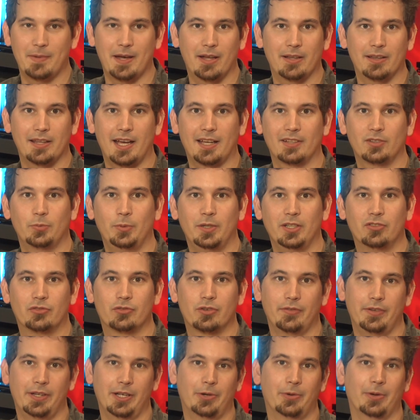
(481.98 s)
about last week's
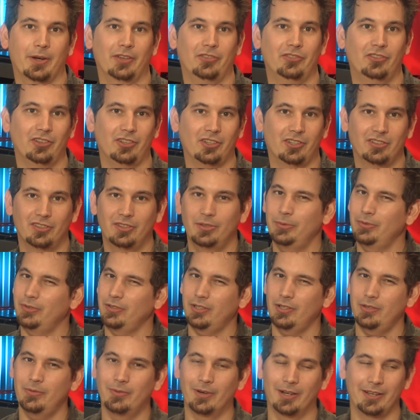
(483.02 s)
trivia question because it was a good